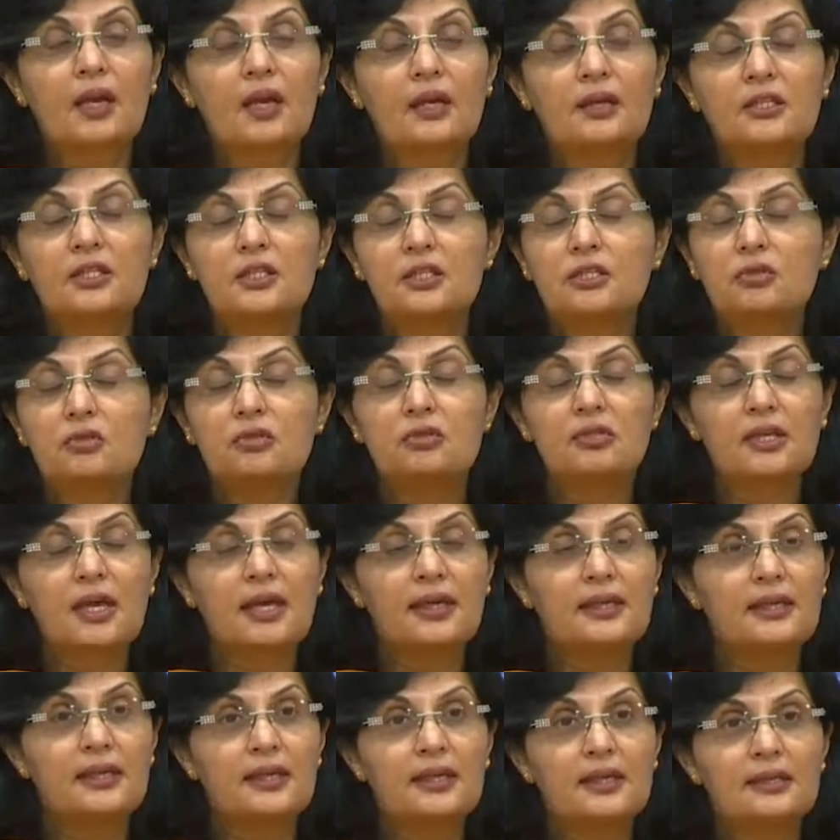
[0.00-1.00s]
and just to
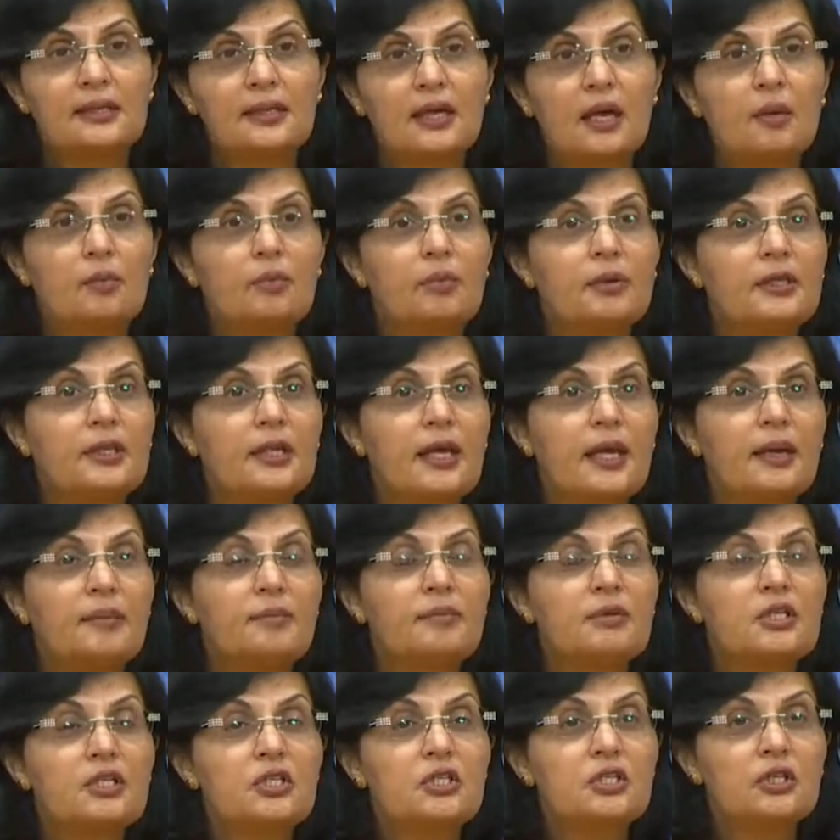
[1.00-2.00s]
cite an example, the
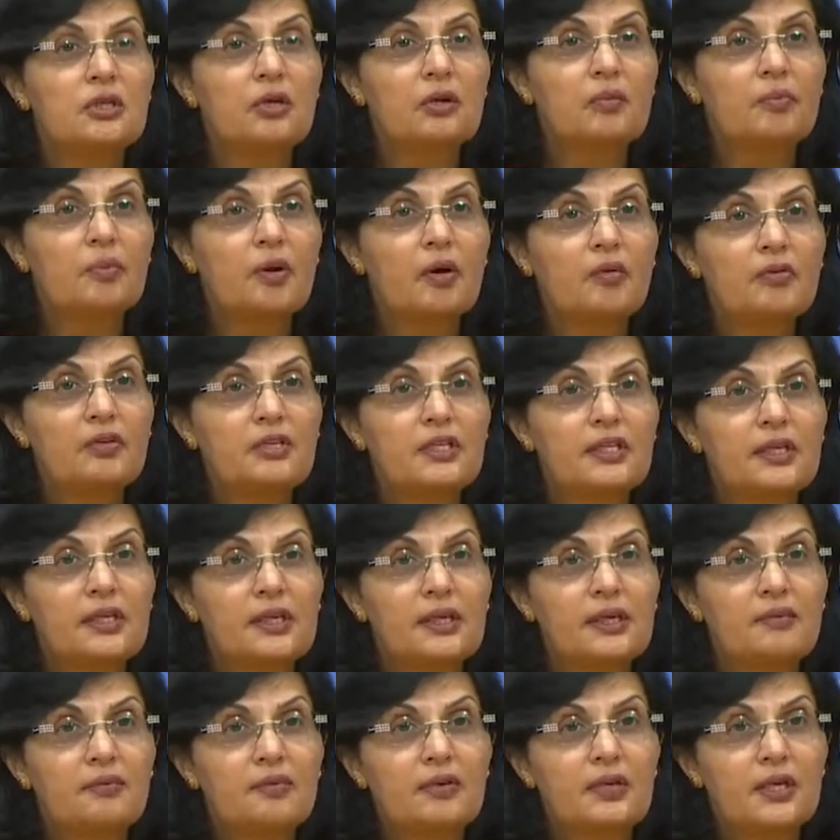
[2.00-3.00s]
MDG on poverty
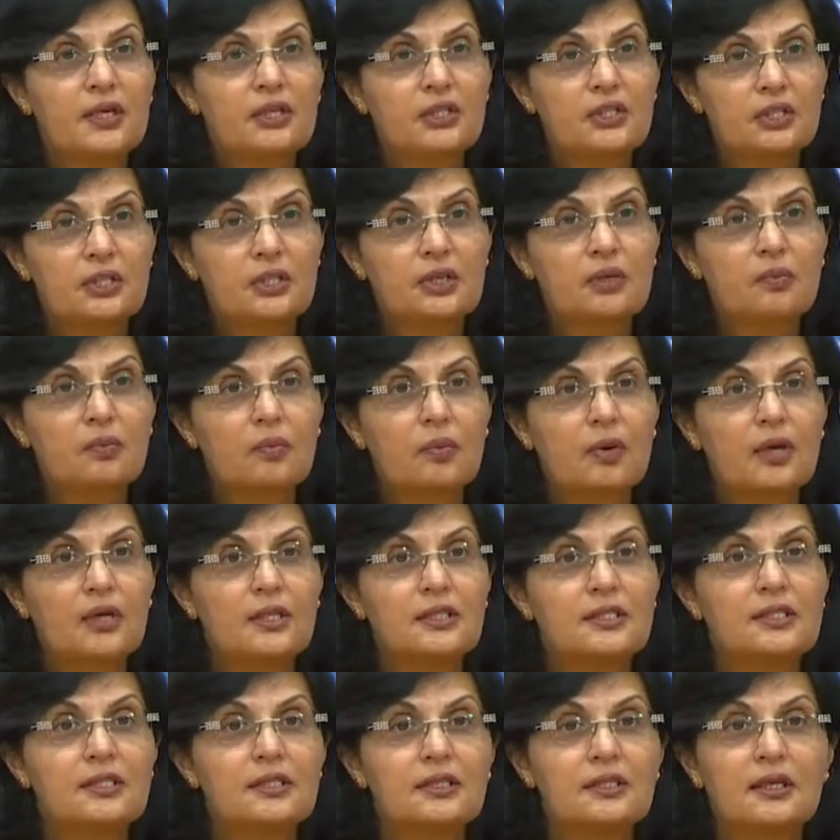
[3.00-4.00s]
alleviation
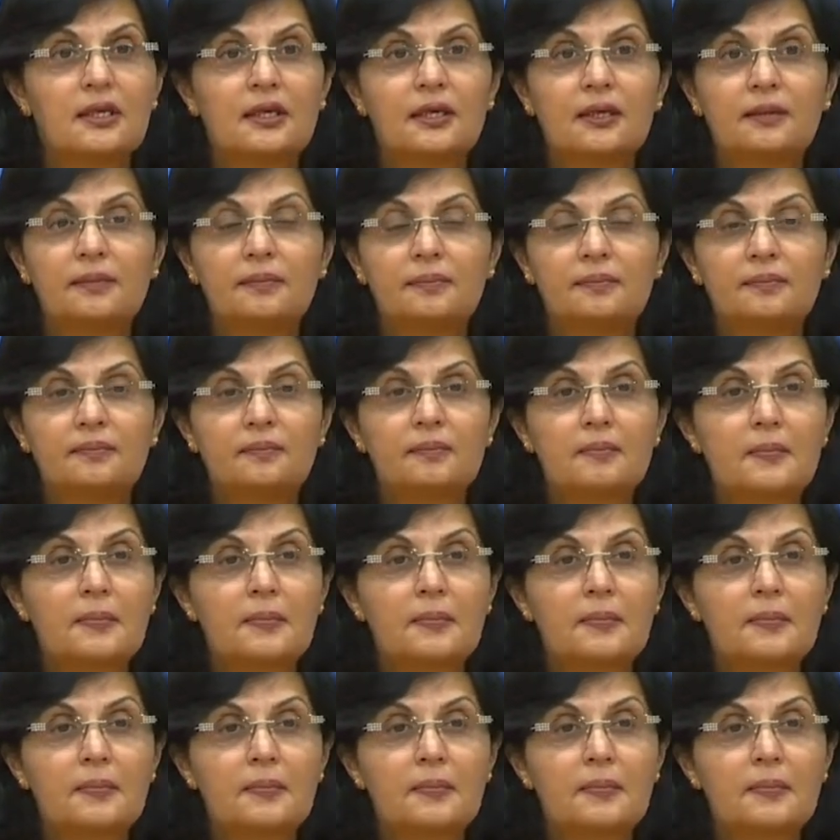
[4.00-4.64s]
was uh,